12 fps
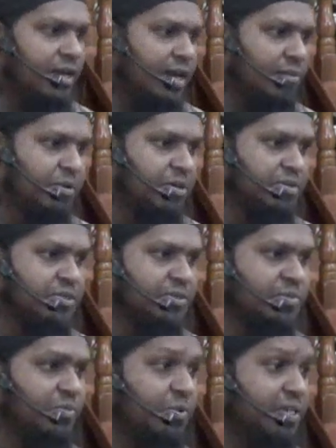about
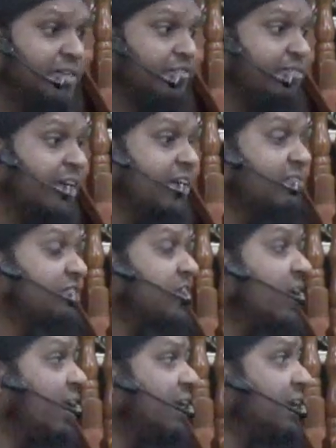what the fire of
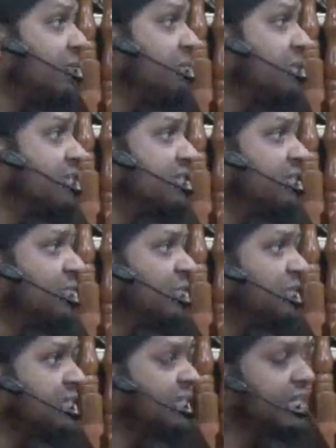Jahannam is. They don't
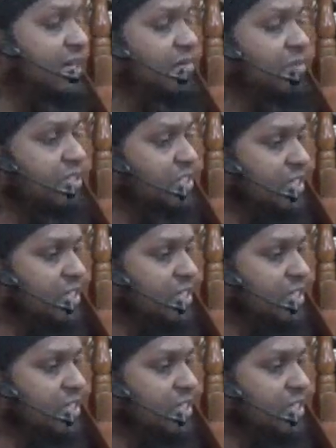want to hear about